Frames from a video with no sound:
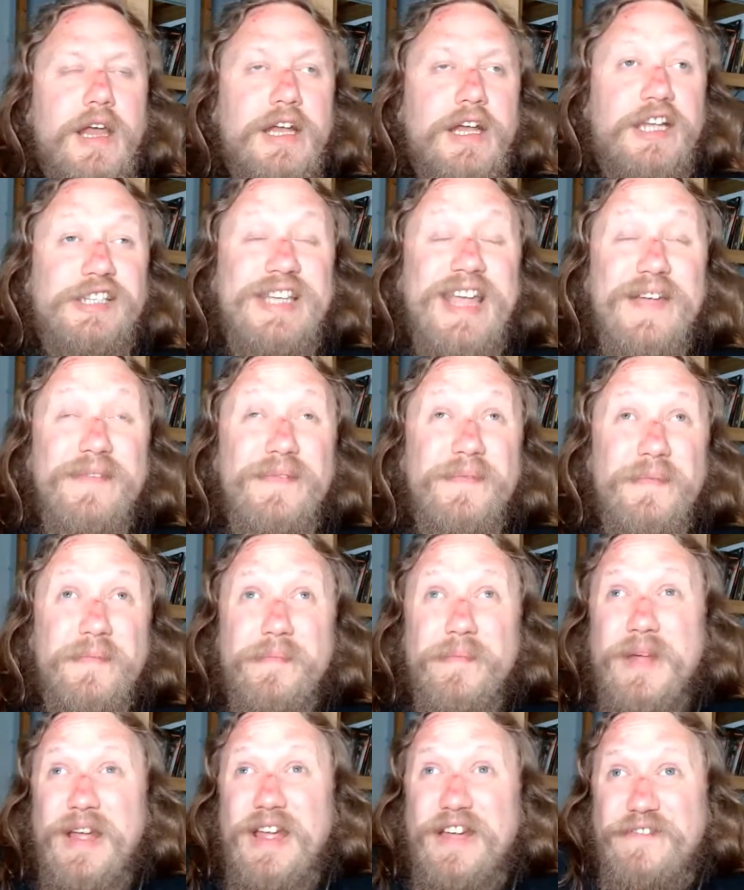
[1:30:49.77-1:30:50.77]
Because even
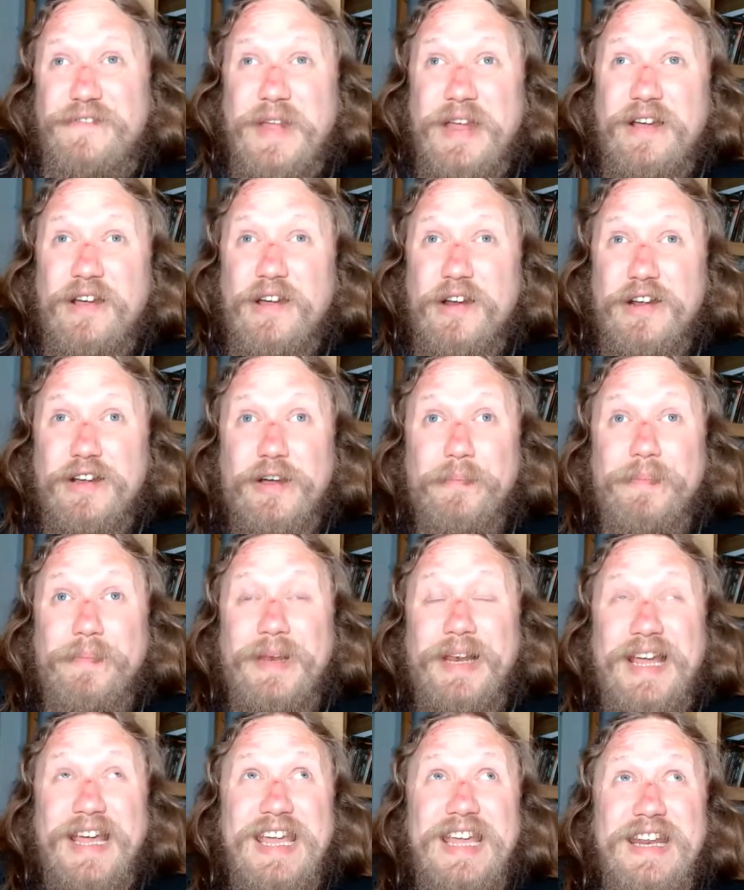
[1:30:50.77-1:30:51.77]
if they're gonna
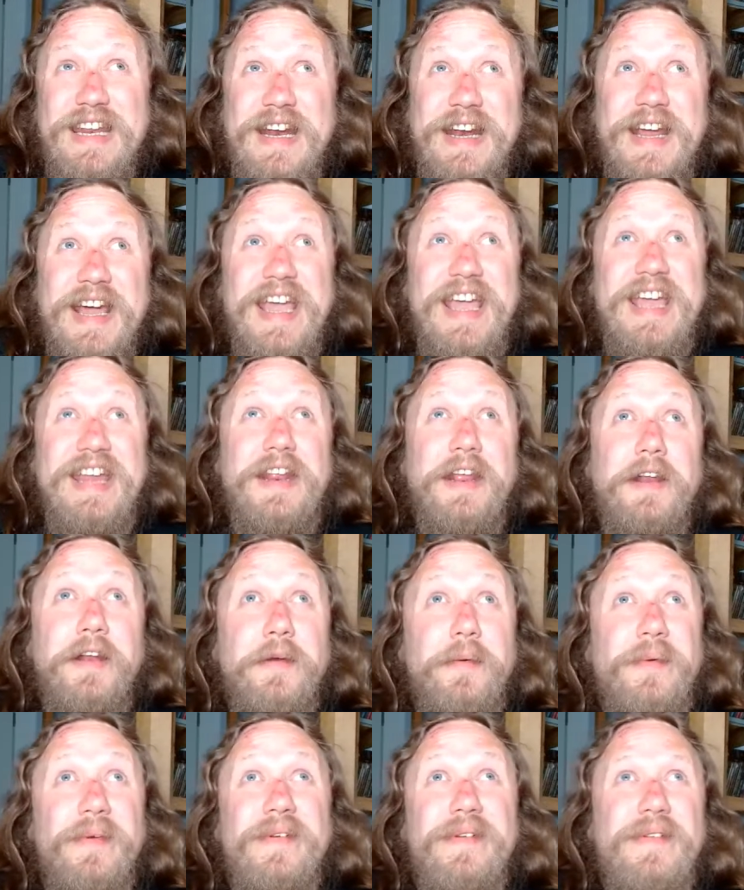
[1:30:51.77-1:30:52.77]
complain and hate it
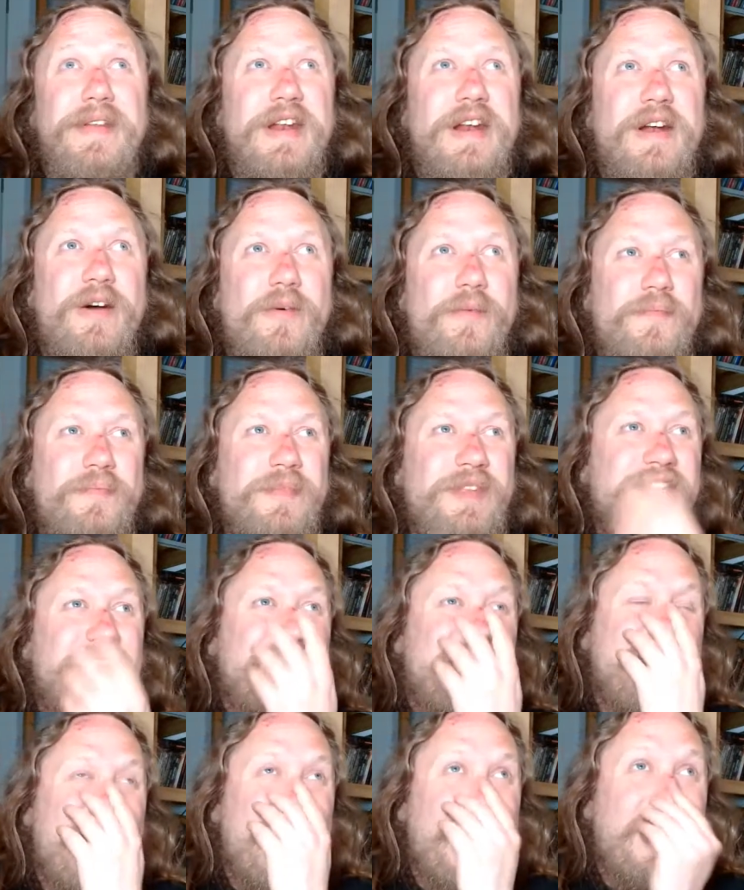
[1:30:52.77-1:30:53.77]
and
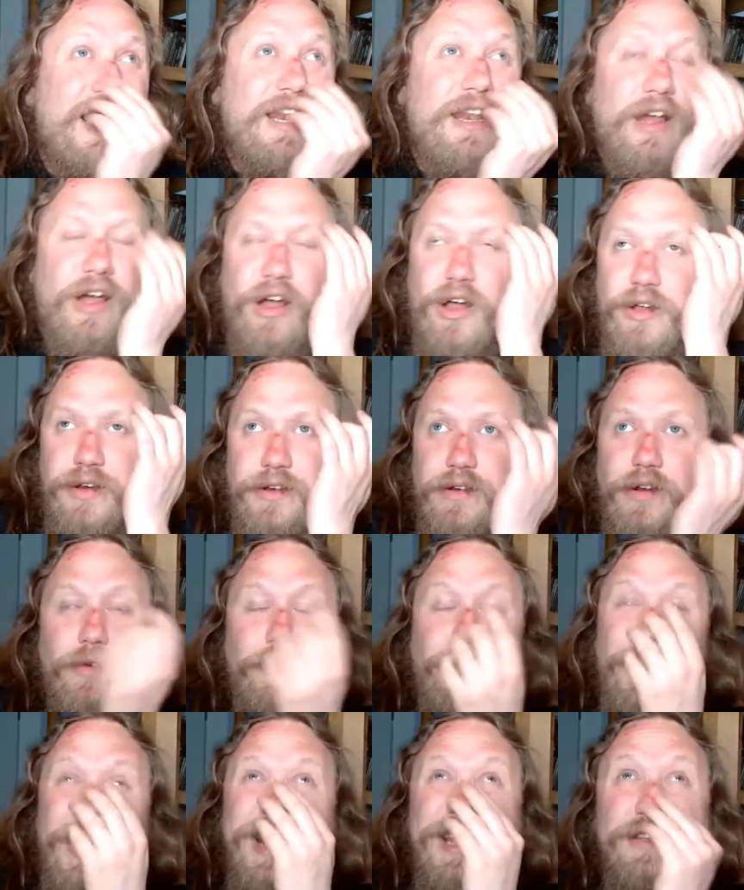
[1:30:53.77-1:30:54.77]
yell
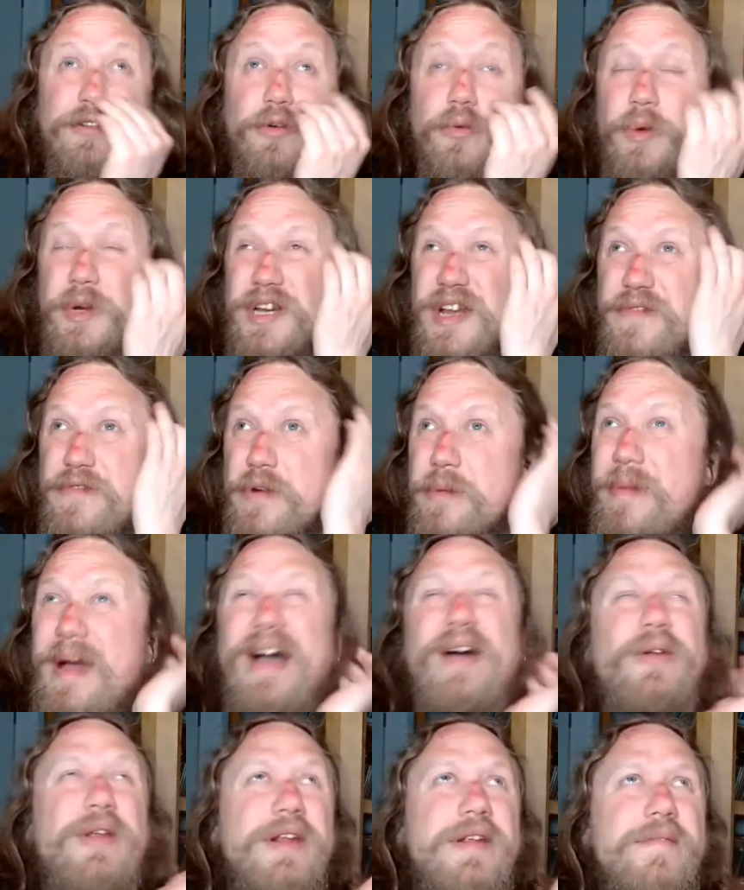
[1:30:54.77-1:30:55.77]
on Reddit or whatever
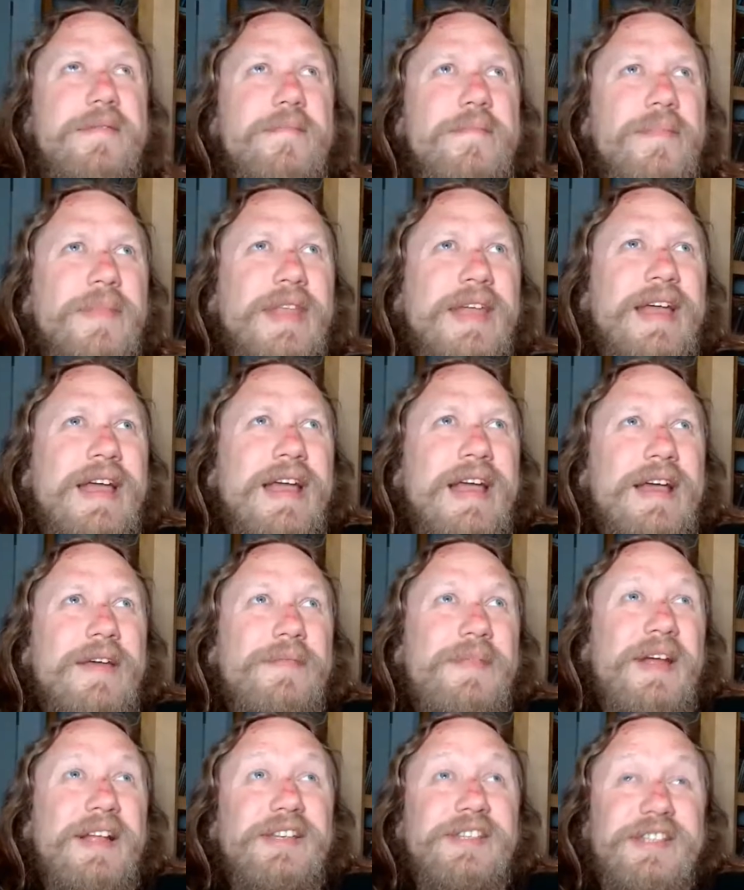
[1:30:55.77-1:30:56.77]
about it,
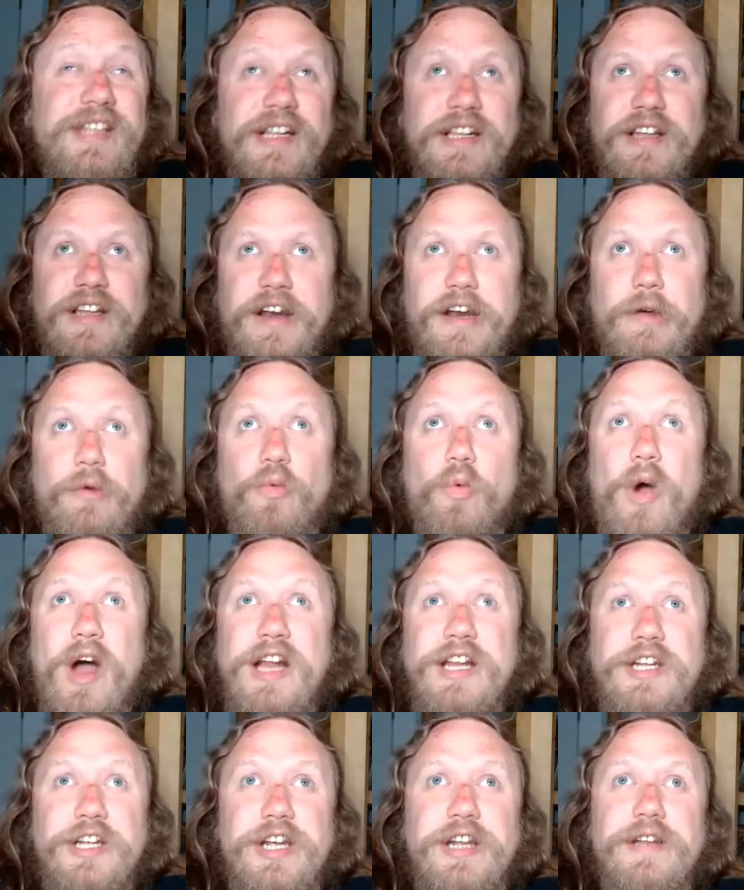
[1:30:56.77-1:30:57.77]
they're still gonna
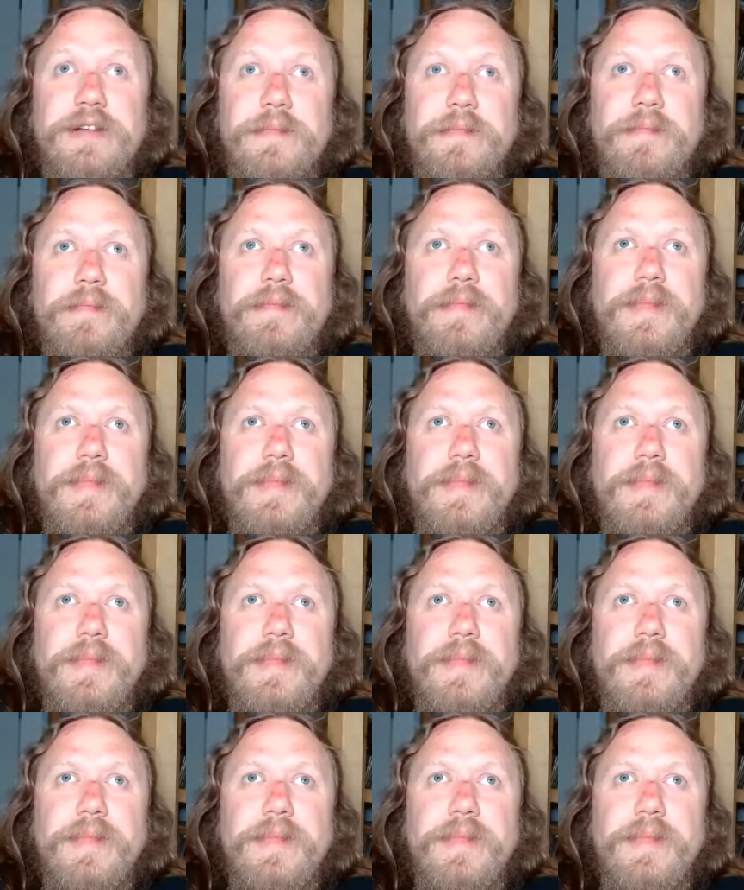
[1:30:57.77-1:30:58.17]
watch it.